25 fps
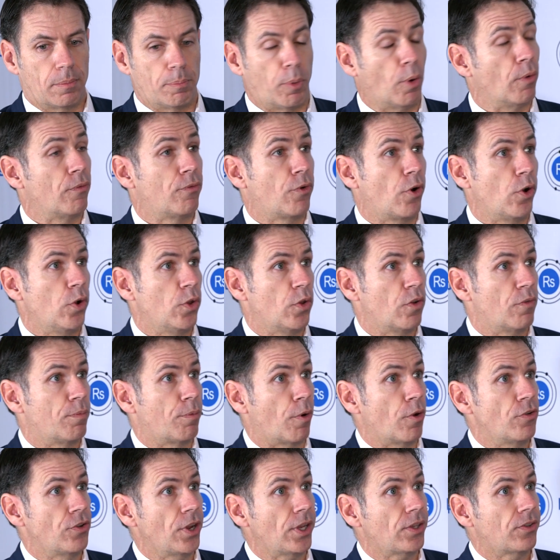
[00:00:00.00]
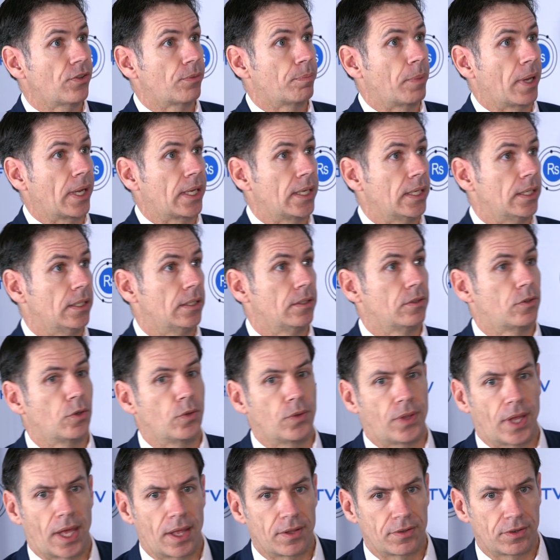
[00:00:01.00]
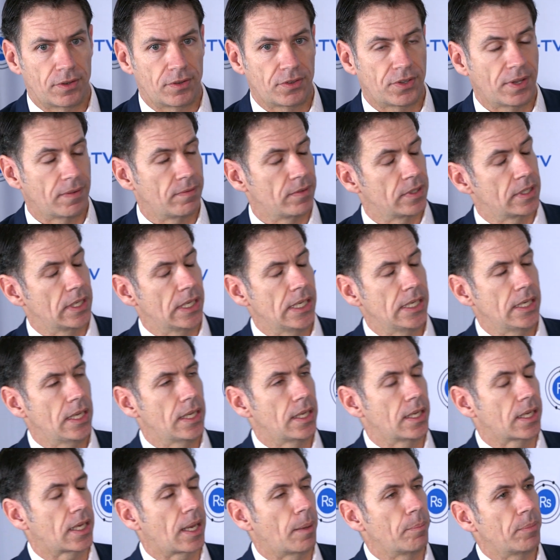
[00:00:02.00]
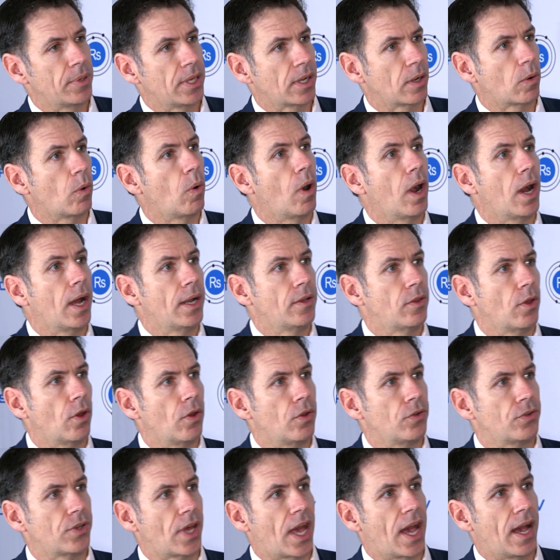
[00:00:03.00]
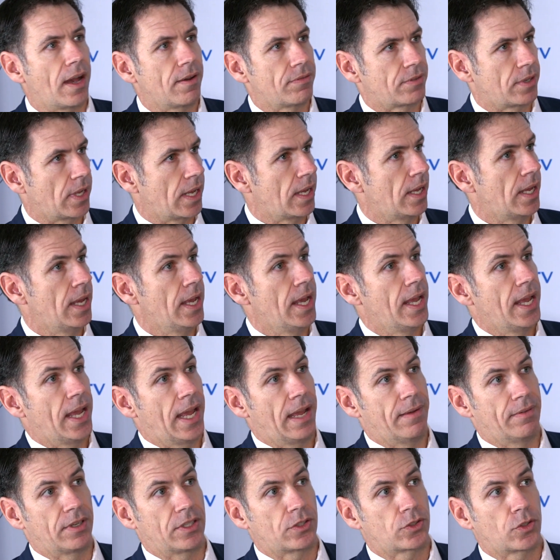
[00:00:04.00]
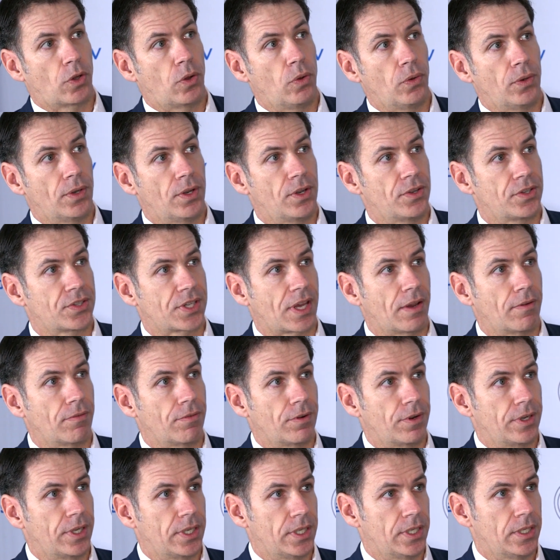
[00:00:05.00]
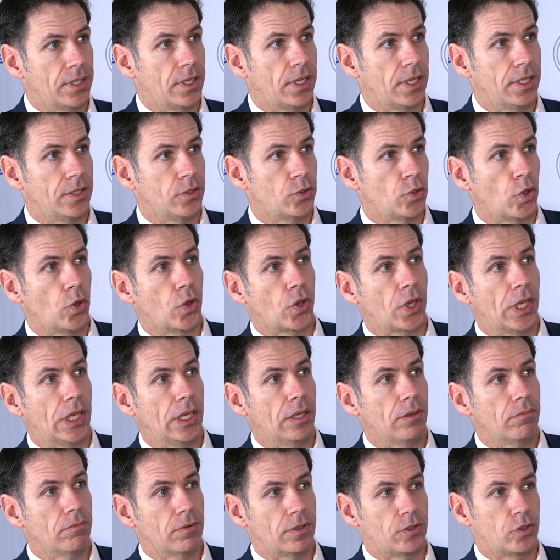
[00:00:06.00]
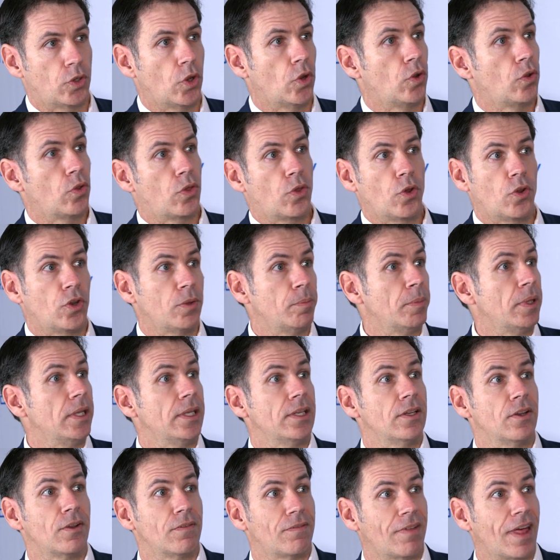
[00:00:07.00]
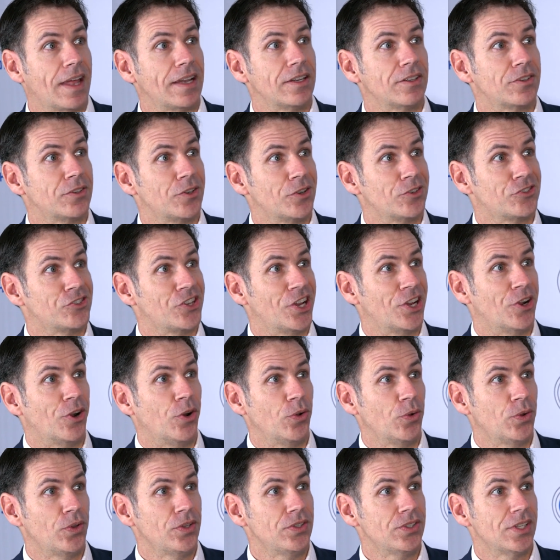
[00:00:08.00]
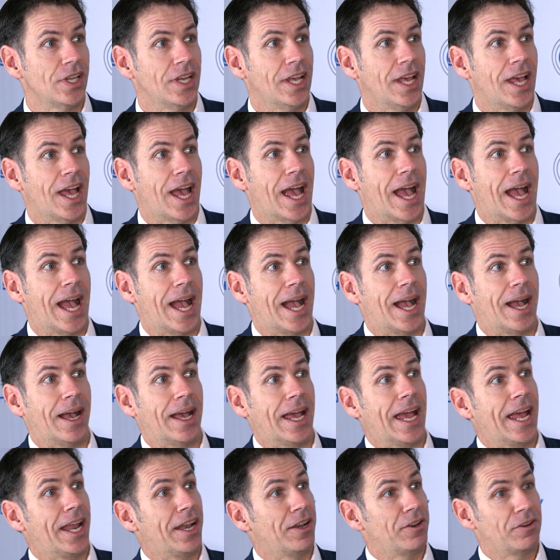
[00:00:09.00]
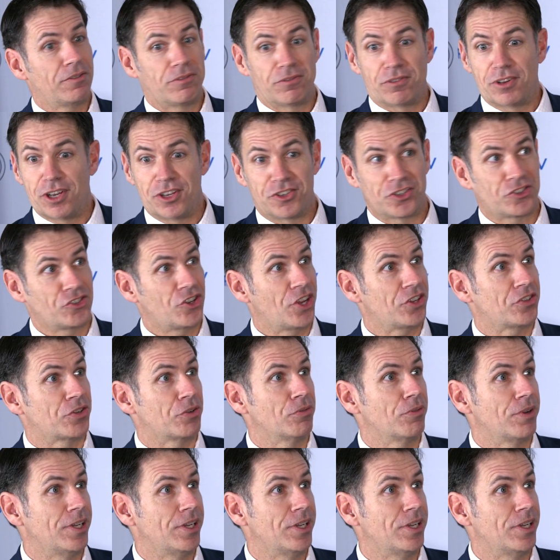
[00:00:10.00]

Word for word: portfolio of projects back in 2017, and the mm-hmm. company acquired those after having sold a discovery in, in Turkey, returned 30 million of that to shareholders. Oh, nice. Uh, and it's Chesser